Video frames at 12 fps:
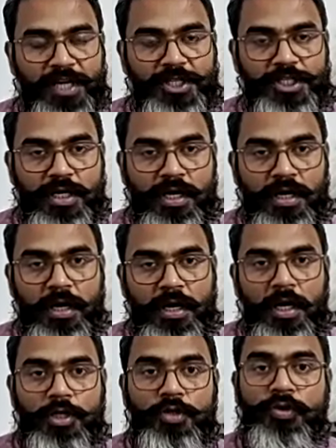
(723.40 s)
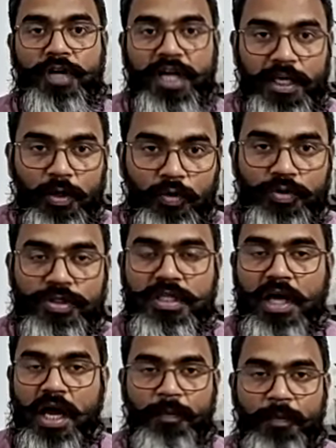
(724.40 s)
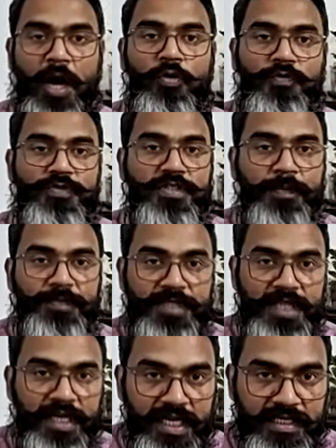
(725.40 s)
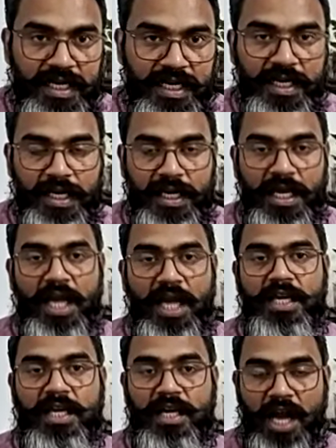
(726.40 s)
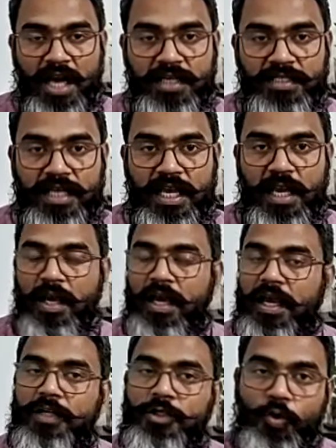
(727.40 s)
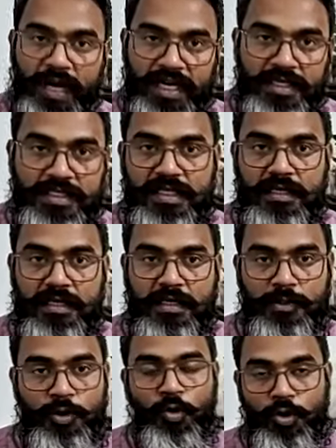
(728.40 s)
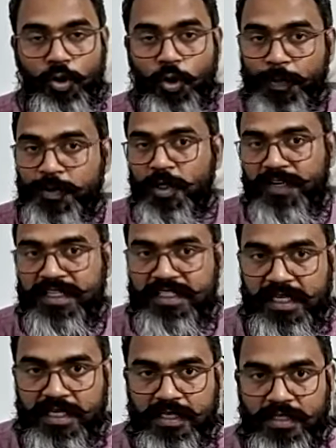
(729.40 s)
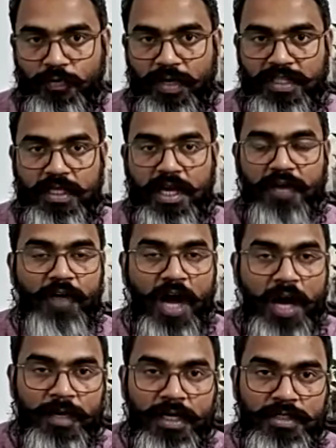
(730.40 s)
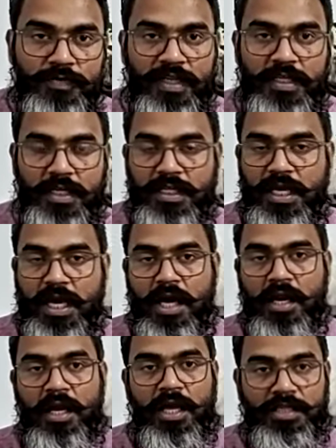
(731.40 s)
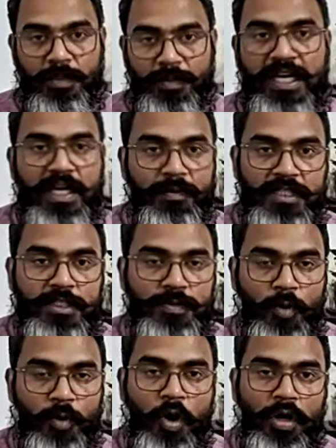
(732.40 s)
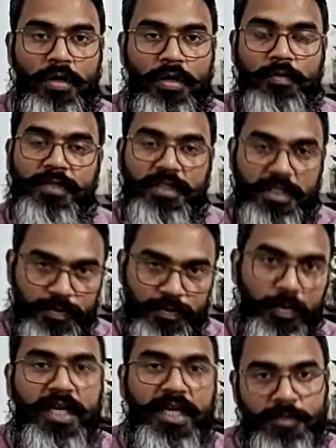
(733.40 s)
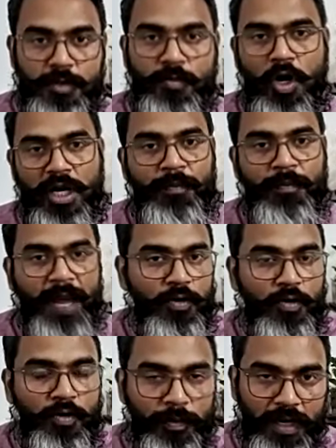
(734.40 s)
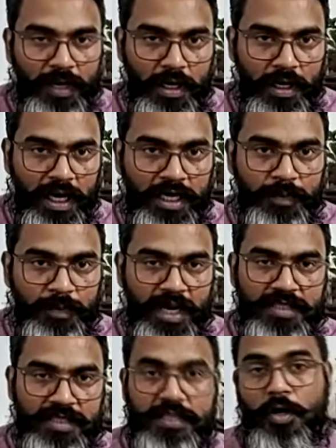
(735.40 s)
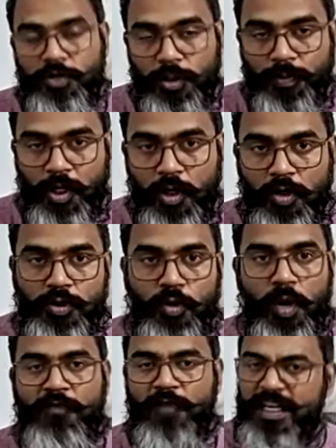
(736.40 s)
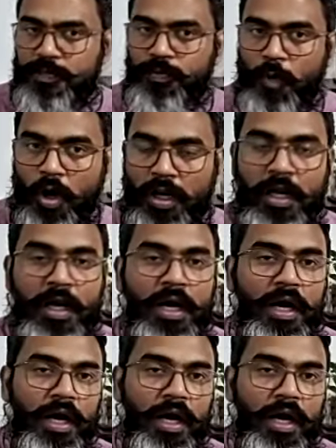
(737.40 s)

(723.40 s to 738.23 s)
pressure to reduce the amount of subsidies that India grants to groups of its citizens, whether they are farmers, whether they are the medium, small, and micro enterprises, entrepreneurs who have very small